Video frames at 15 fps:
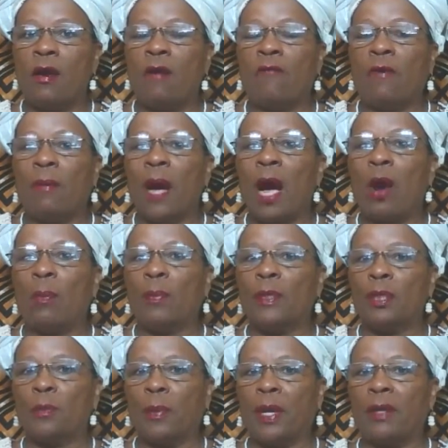From our
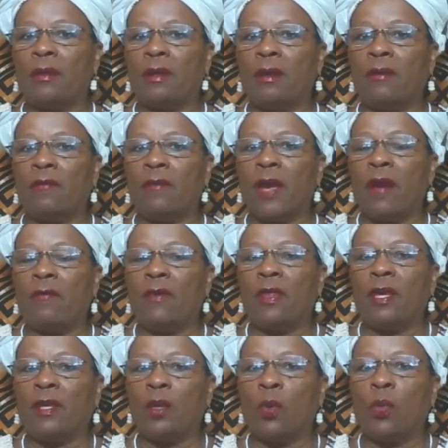perspective,
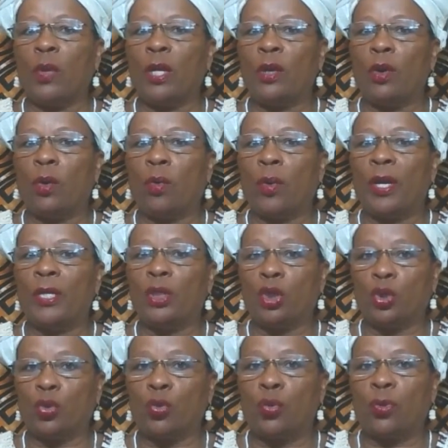everything that we know is
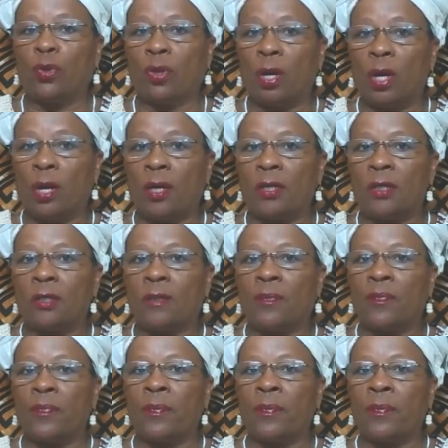truth to us.